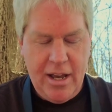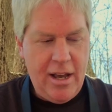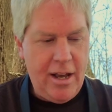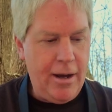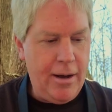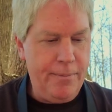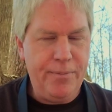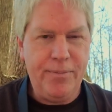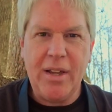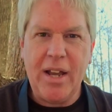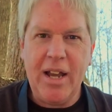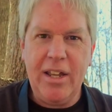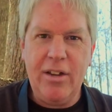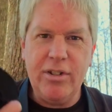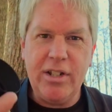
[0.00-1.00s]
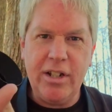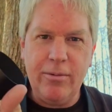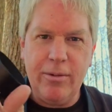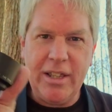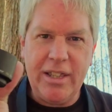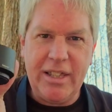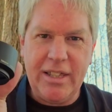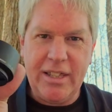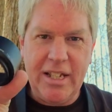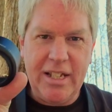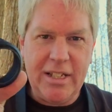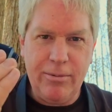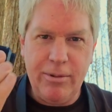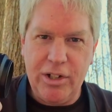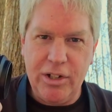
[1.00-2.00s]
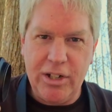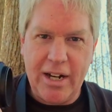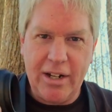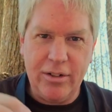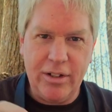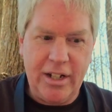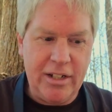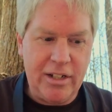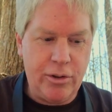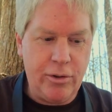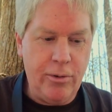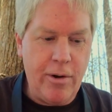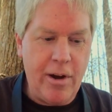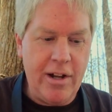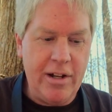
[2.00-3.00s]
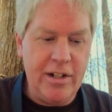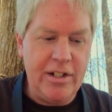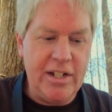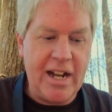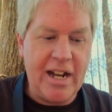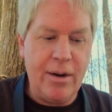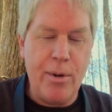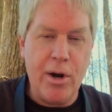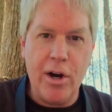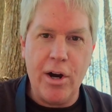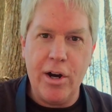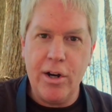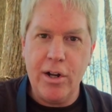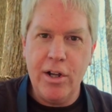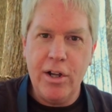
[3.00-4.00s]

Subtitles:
I use it with this, which is actually a screw-on Takamar